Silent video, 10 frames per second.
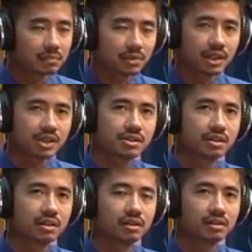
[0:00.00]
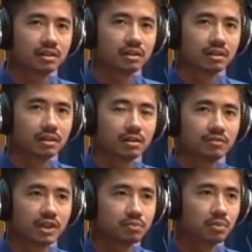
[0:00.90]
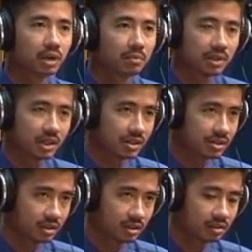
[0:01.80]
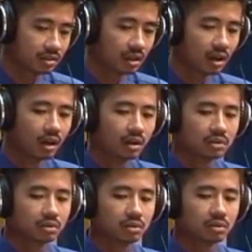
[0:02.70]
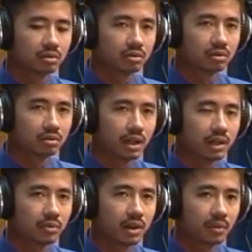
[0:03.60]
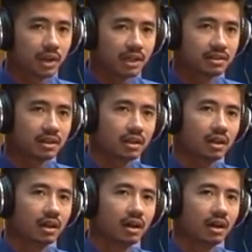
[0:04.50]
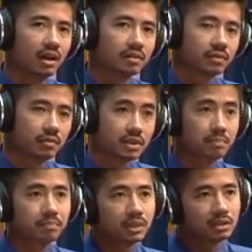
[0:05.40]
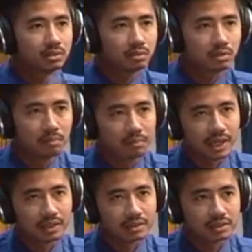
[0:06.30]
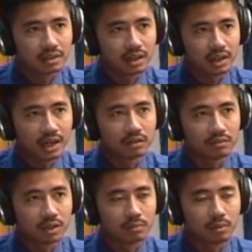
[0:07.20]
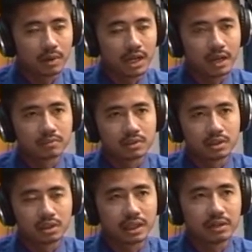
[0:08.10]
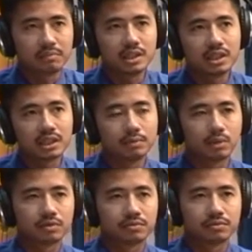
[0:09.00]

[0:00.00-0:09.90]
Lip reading: application, Facebook application. So when I say from simple to complex kind of mobile apps, it can be in term of